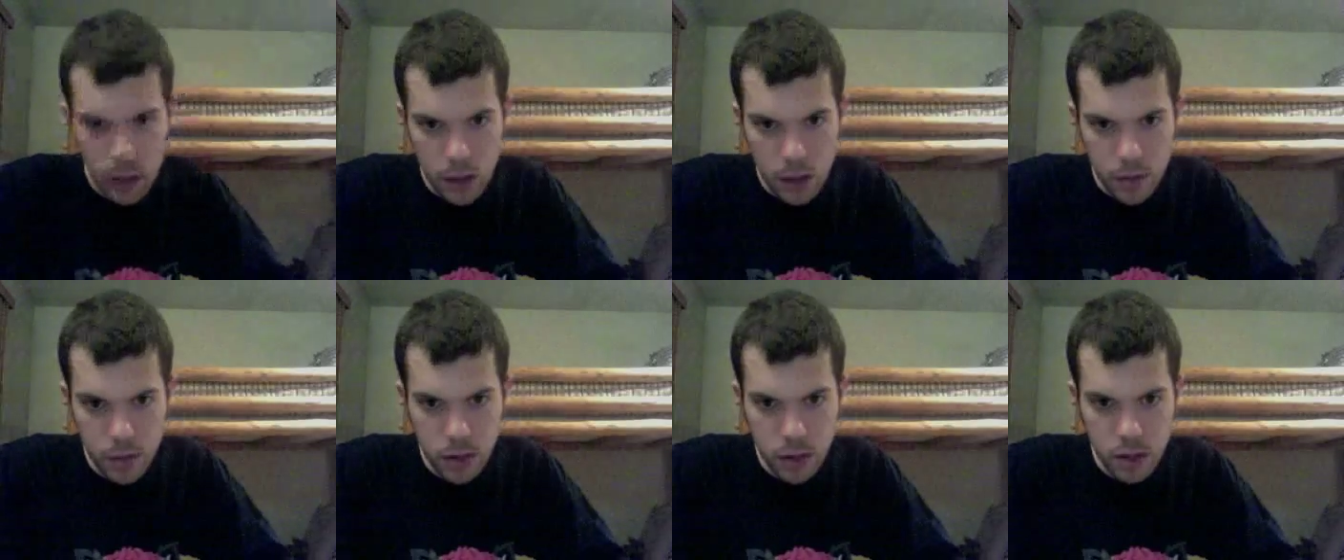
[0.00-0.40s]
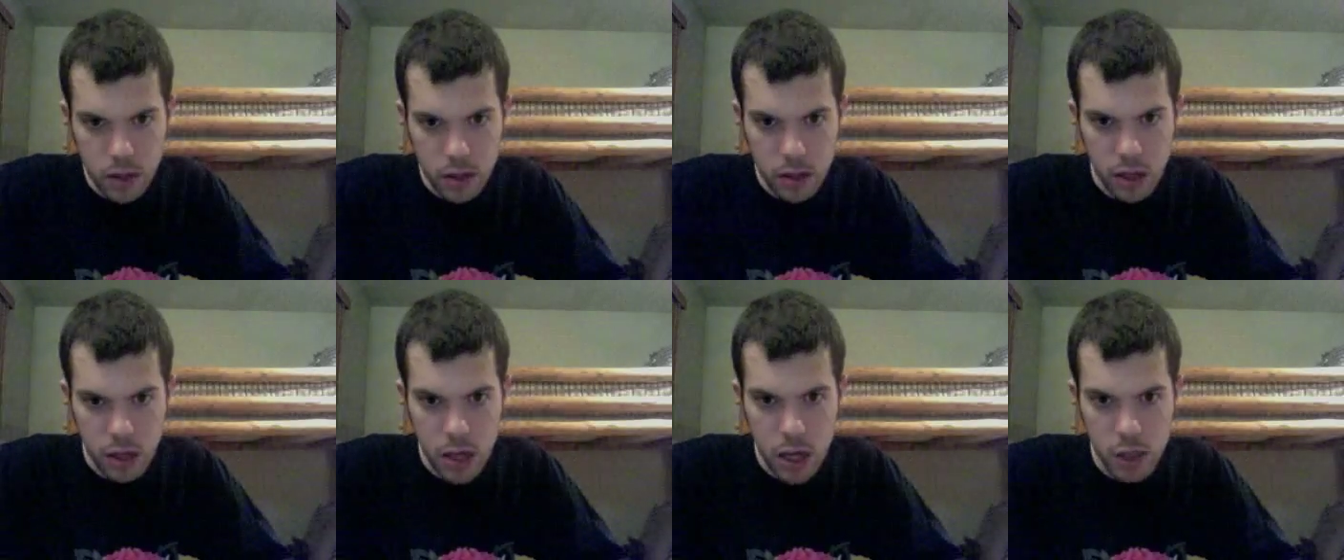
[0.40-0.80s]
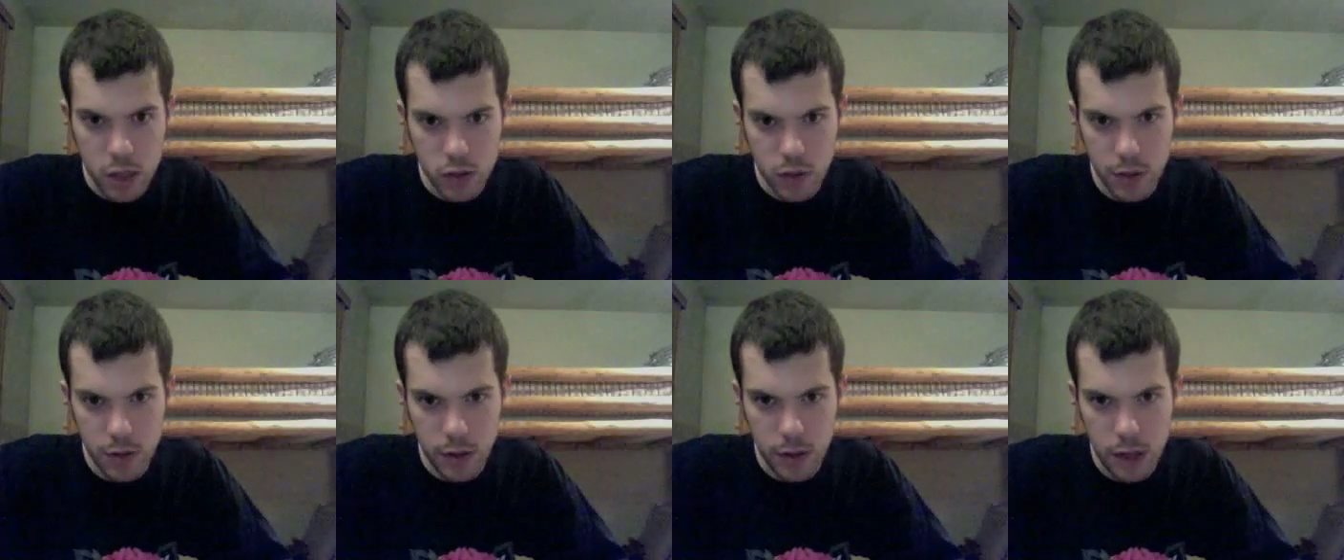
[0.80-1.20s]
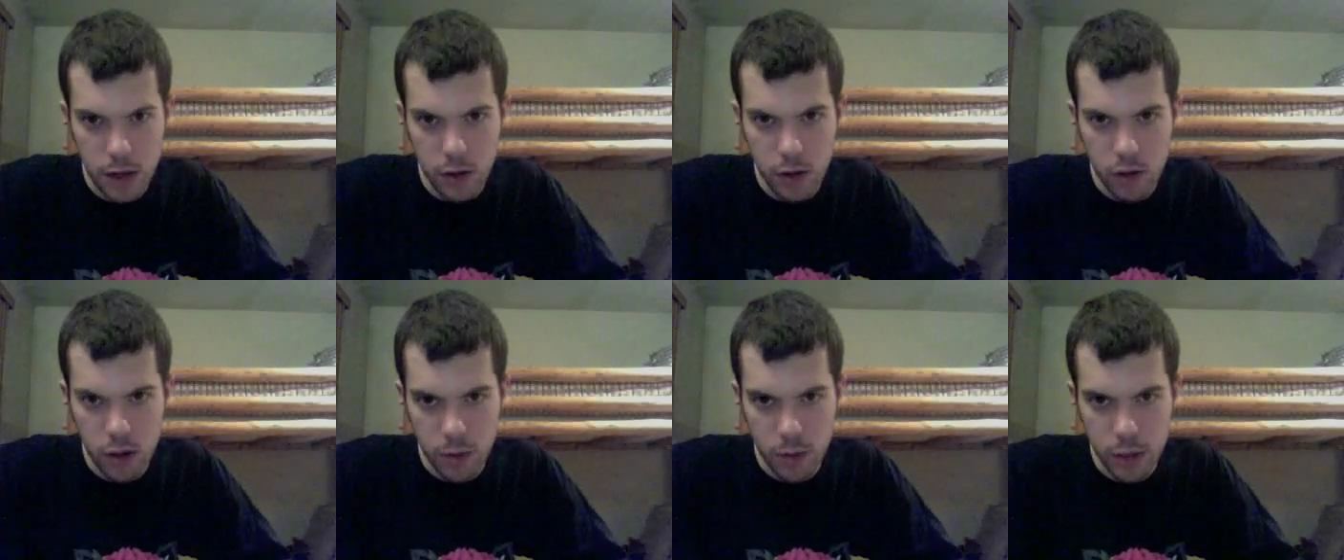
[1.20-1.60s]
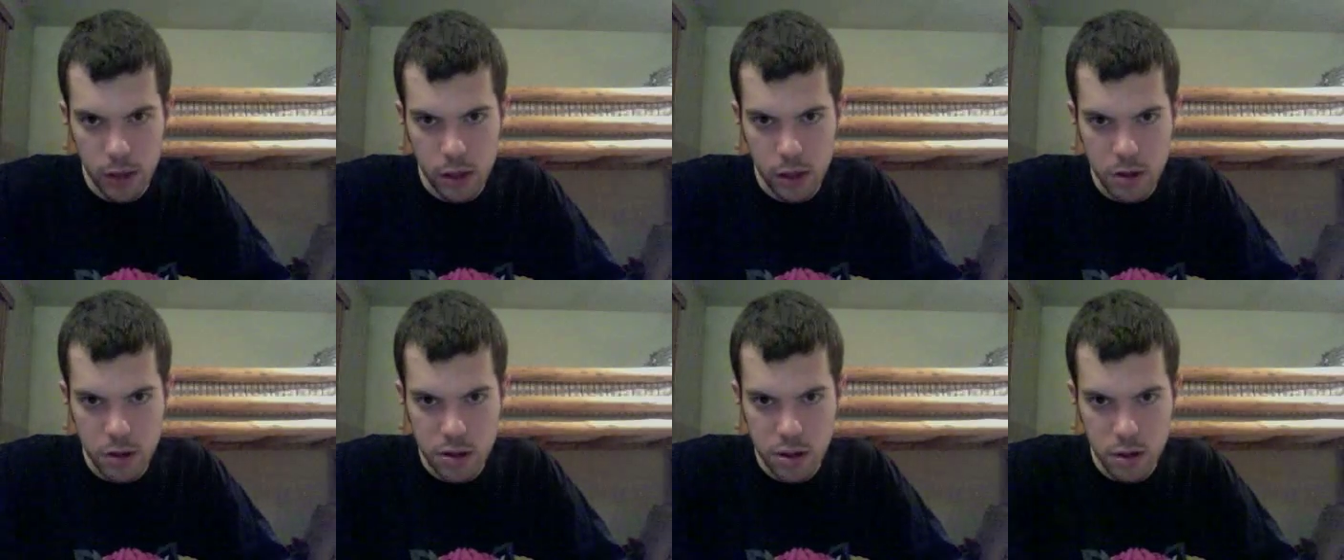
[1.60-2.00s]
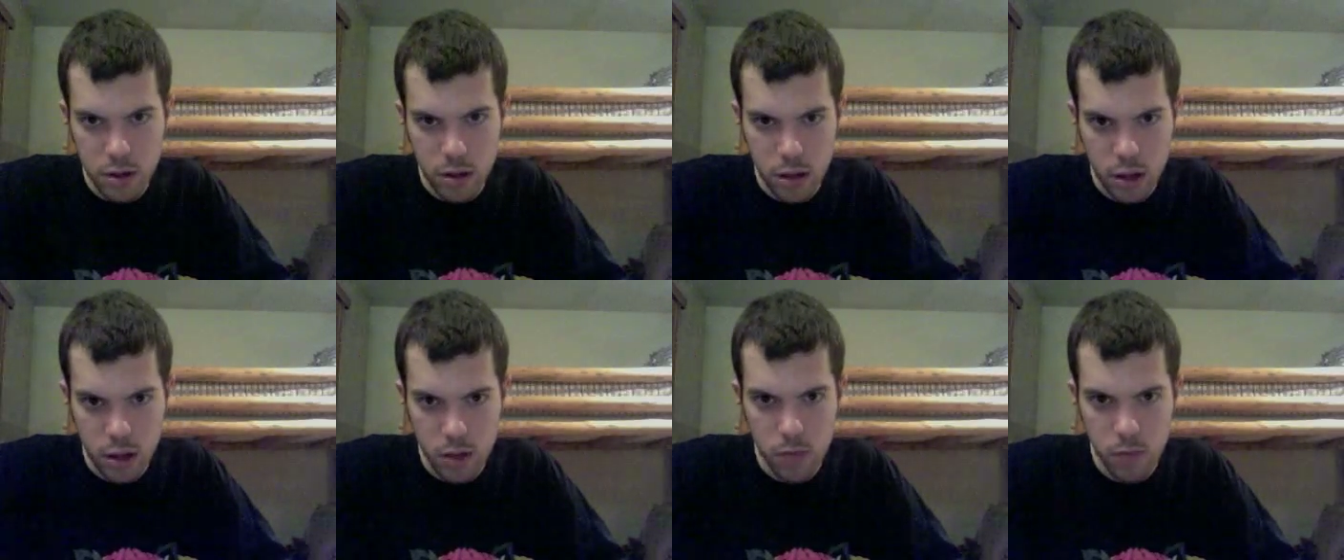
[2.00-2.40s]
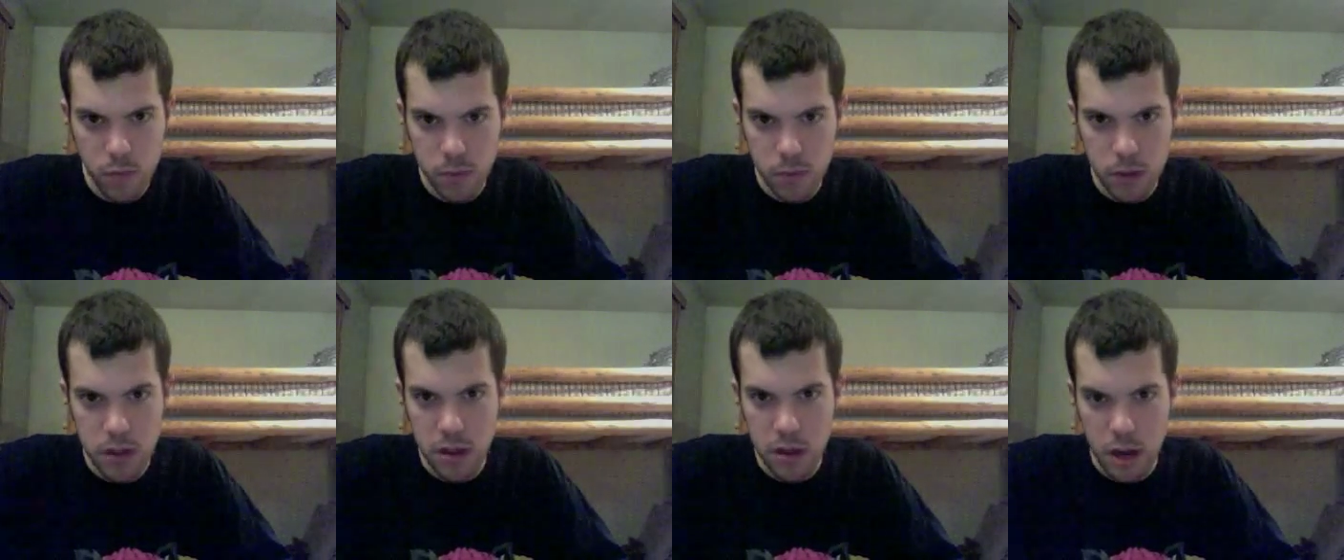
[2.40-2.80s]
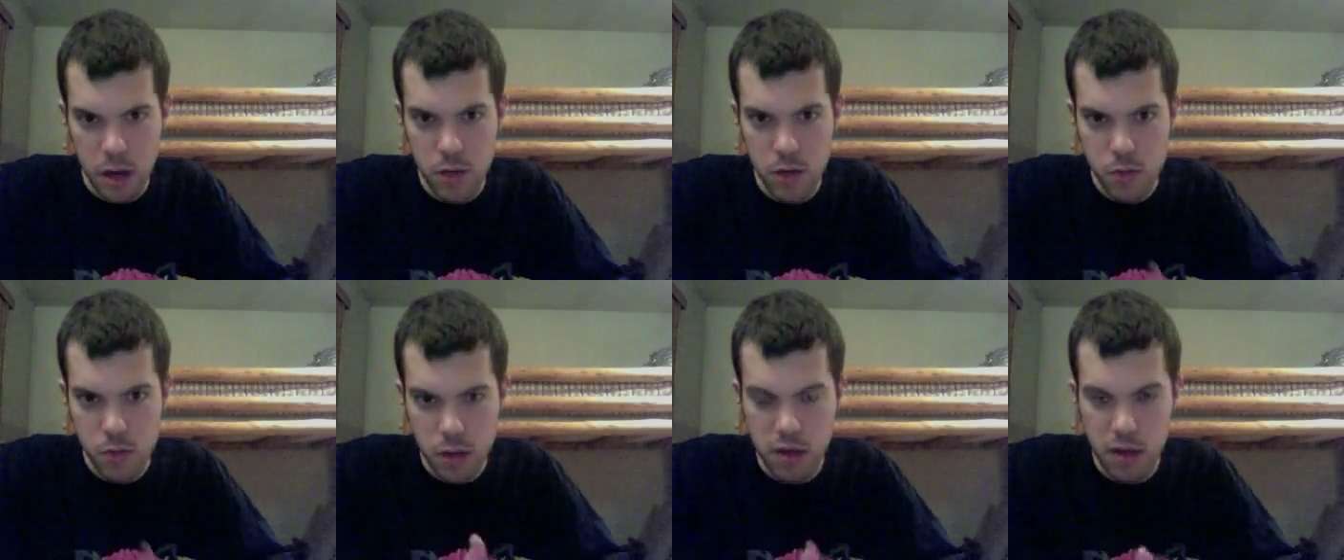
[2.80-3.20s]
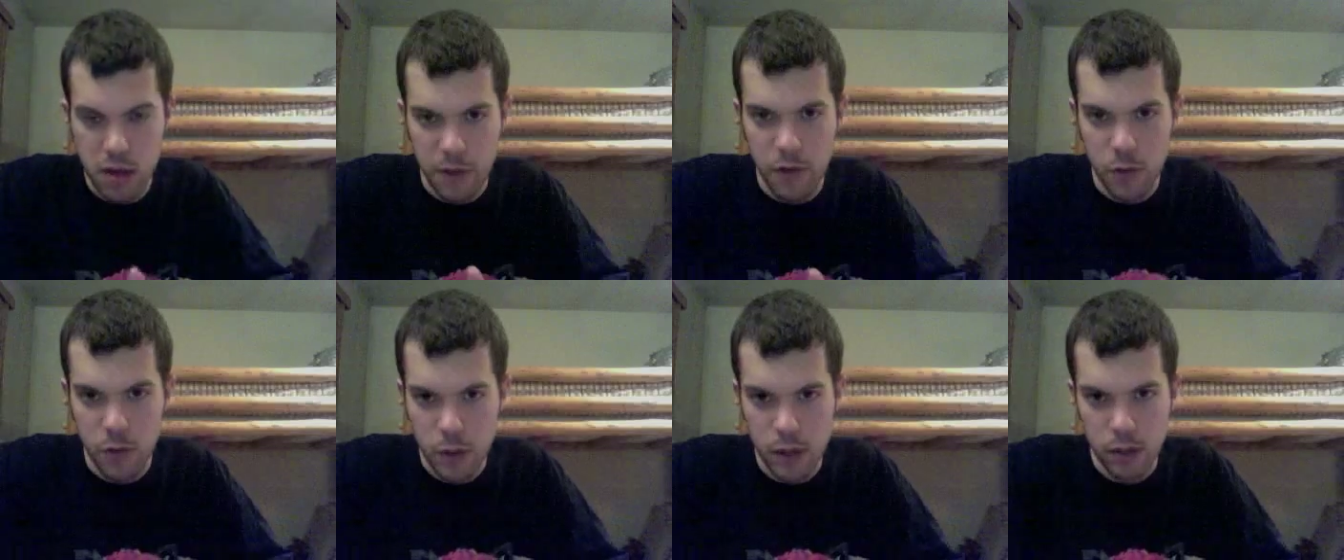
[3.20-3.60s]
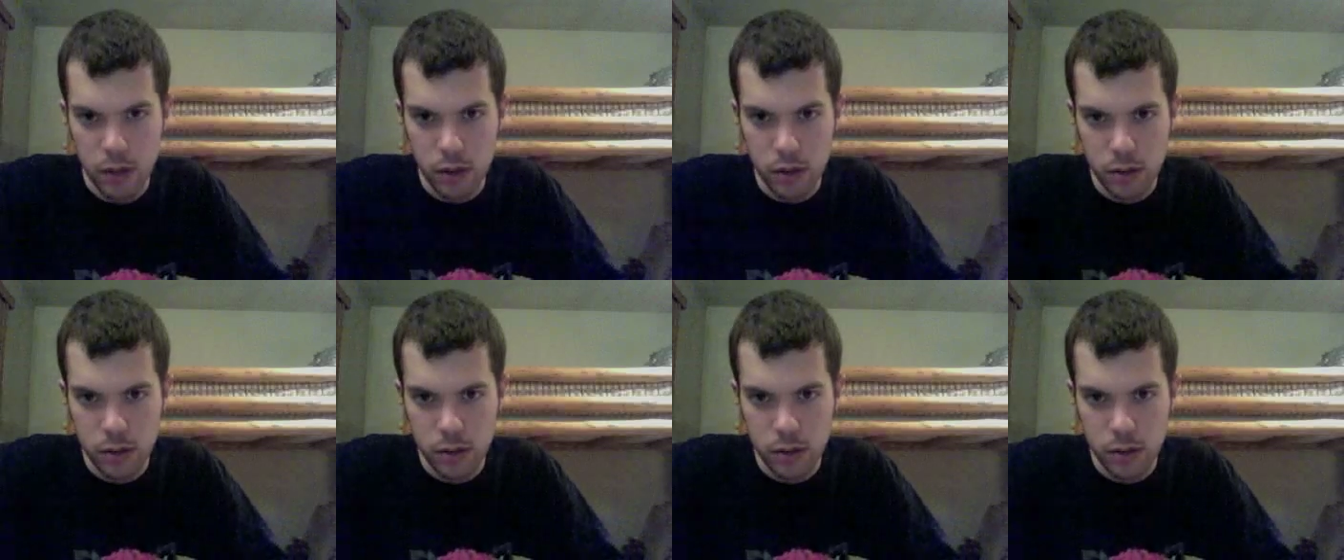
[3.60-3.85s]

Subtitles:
But seriously, extremely loud and incredibly close. Is that for real?